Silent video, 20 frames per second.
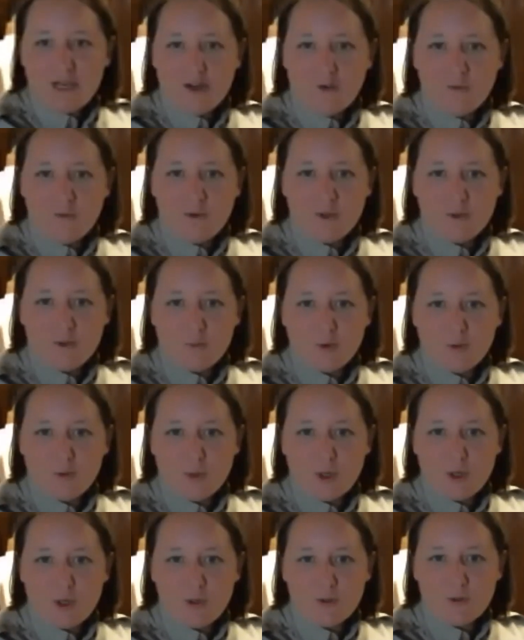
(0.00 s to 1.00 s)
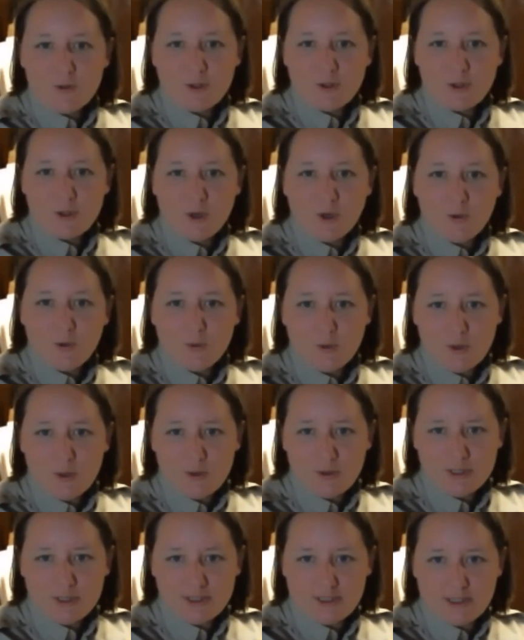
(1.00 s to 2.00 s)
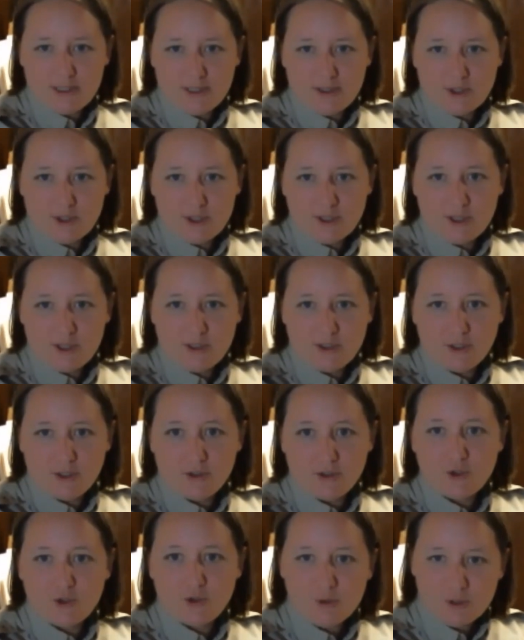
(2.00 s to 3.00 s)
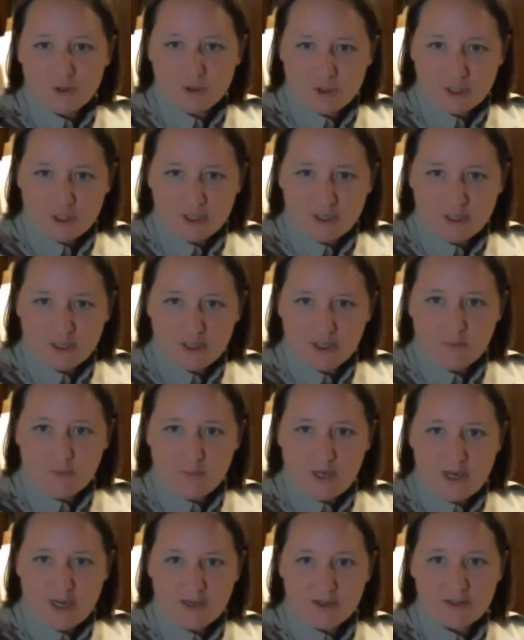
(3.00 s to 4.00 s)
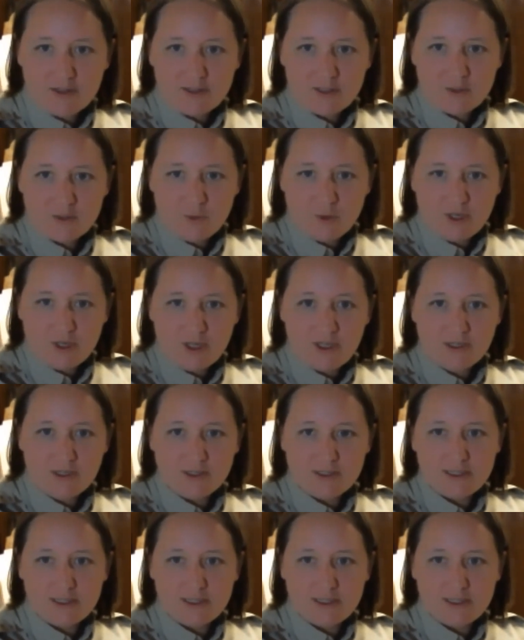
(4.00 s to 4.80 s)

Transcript: will the proposed toll road extension into Georgia impact the springs